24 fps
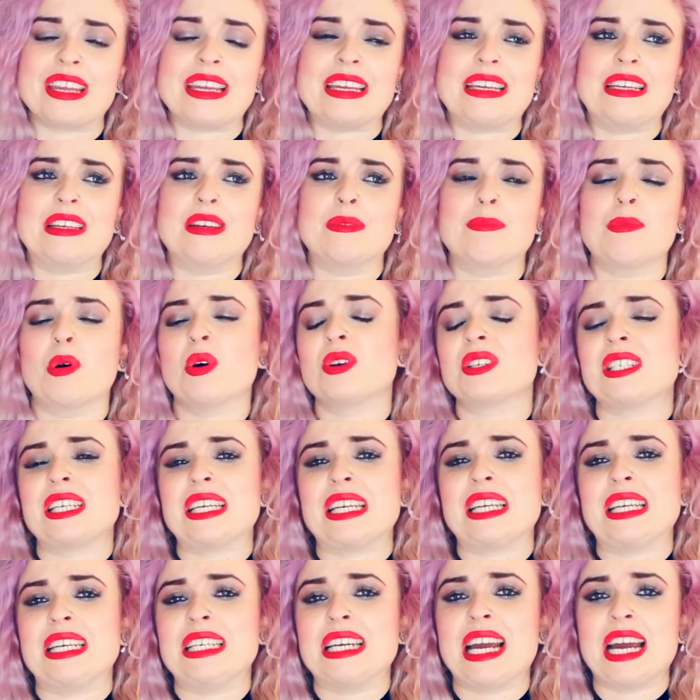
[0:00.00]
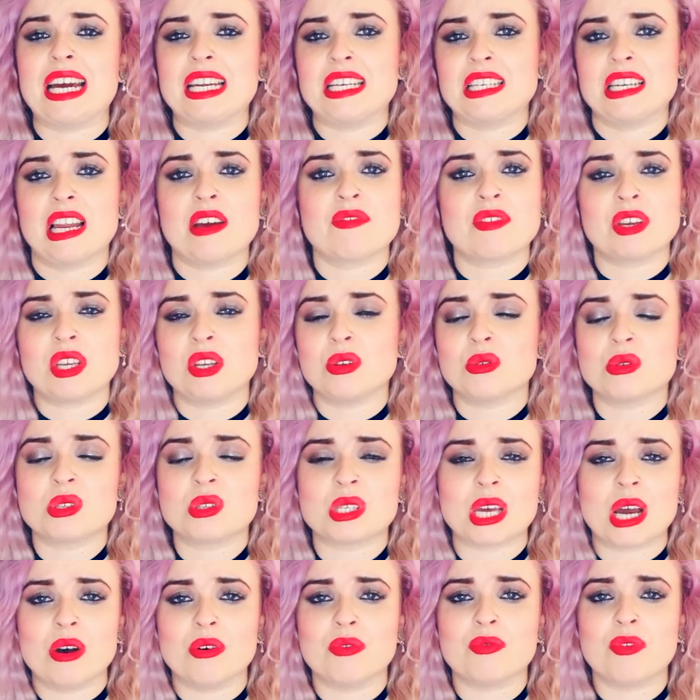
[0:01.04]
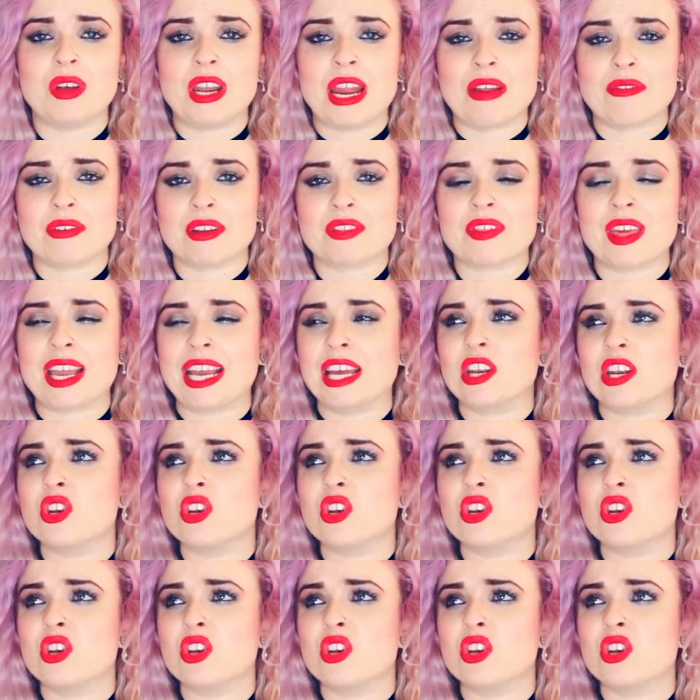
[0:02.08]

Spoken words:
your body, and loving yourself and everything,